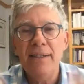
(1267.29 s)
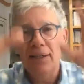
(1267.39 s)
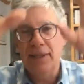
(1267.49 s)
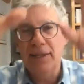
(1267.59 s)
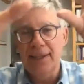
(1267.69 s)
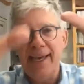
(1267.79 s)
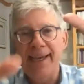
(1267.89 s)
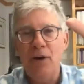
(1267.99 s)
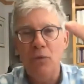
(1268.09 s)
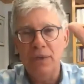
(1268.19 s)
The
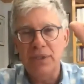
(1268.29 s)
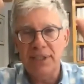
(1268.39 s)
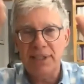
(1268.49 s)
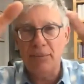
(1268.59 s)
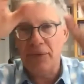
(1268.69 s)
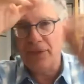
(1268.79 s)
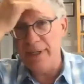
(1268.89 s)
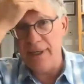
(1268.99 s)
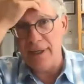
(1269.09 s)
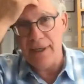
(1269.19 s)
layout was
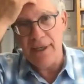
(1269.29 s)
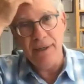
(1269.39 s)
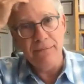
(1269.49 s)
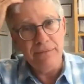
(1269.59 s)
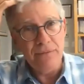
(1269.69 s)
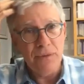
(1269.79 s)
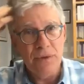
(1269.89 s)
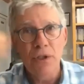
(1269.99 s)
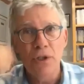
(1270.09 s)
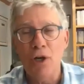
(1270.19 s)
something
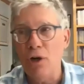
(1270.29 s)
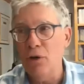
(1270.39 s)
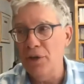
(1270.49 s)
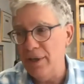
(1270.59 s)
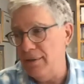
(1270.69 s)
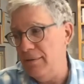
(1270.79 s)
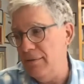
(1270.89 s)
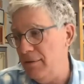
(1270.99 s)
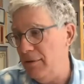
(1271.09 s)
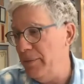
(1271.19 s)
called
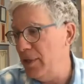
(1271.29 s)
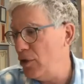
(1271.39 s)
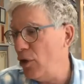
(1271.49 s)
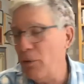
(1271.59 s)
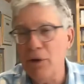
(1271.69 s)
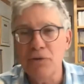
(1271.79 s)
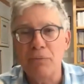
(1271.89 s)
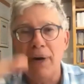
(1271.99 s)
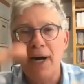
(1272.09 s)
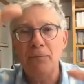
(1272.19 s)
Mechorot
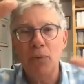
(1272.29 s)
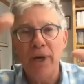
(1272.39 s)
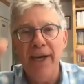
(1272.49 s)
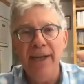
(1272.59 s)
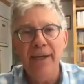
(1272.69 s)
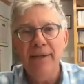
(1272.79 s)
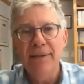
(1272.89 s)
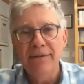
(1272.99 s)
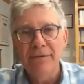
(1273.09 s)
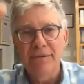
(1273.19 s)
Mamre,
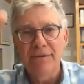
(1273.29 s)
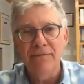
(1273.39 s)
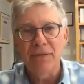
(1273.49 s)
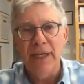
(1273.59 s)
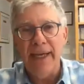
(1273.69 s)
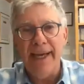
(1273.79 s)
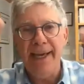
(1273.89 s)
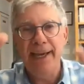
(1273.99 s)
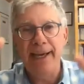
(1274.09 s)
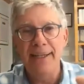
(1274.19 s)

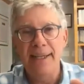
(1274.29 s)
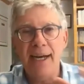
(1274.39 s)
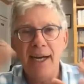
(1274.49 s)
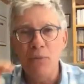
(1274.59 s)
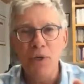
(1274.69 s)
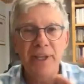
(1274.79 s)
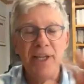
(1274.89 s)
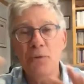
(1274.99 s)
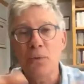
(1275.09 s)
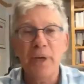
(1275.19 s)
and I would then
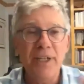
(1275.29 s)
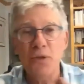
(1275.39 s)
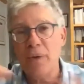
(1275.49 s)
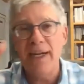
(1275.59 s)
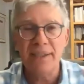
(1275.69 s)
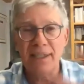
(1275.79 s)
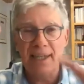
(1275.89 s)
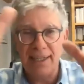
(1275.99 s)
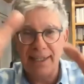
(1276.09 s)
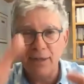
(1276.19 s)
retranslate
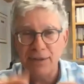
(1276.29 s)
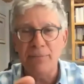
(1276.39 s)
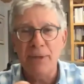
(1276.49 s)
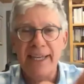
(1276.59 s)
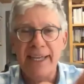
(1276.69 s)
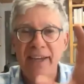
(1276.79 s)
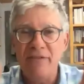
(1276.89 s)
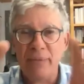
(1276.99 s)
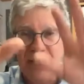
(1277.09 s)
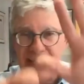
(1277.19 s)
it. That simply gave
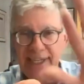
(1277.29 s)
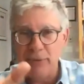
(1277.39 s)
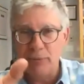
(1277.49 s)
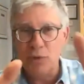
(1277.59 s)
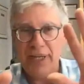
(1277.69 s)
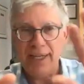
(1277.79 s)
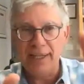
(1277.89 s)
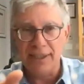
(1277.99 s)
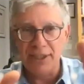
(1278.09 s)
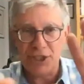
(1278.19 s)
me the Hebrew and
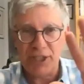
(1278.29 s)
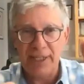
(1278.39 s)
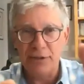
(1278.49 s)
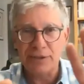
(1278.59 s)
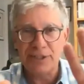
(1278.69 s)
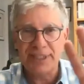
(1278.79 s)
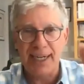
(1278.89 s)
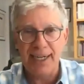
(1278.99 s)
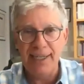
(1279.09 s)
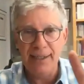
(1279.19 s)
English on either
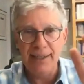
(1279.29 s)
side.